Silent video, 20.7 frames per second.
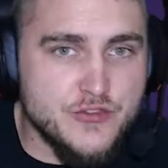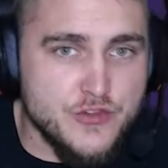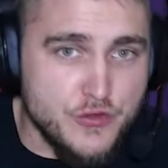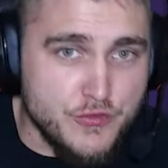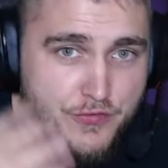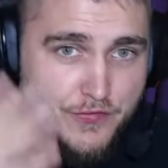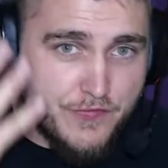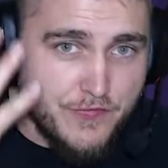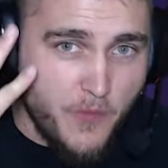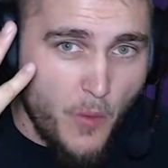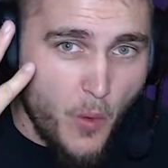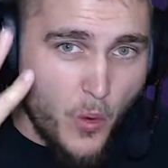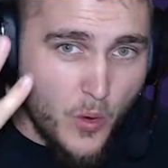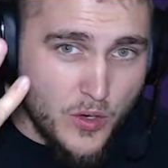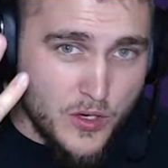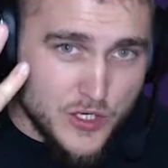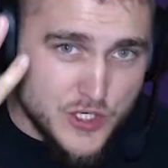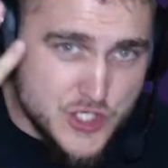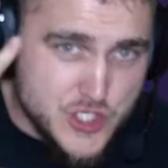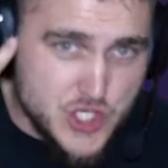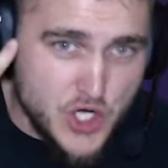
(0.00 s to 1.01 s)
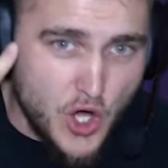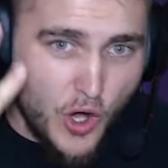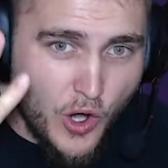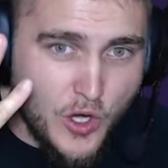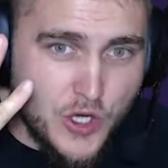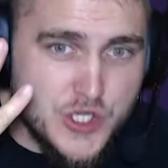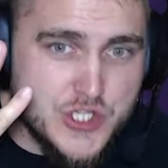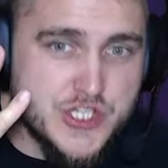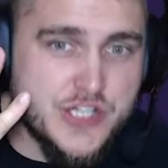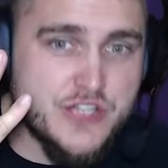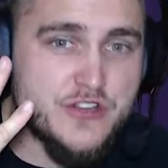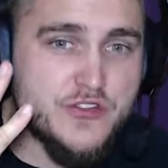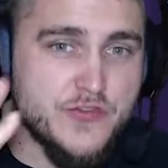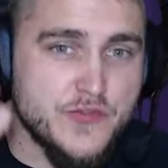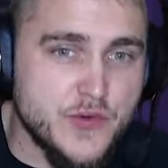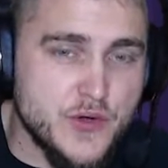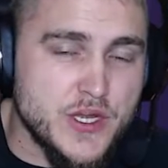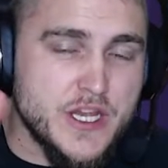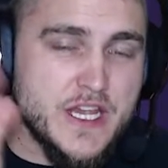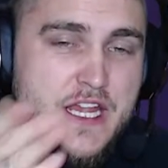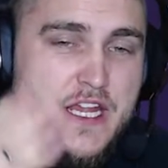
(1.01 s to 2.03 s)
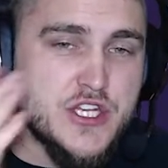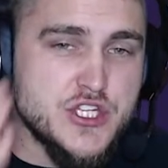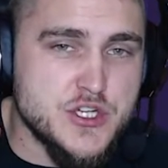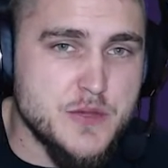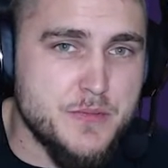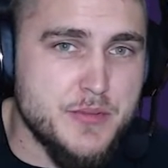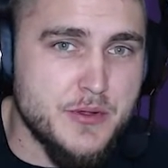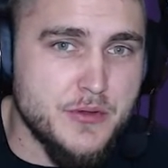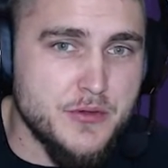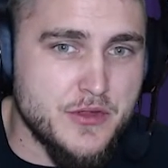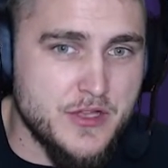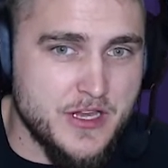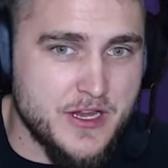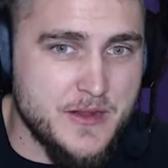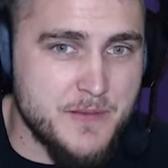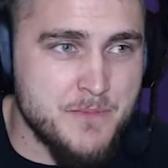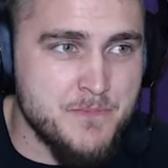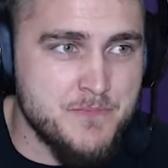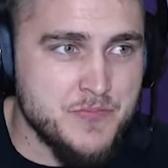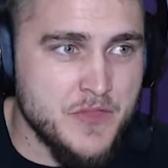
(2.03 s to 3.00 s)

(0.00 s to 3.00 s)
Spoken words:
you 4 charges for each ability.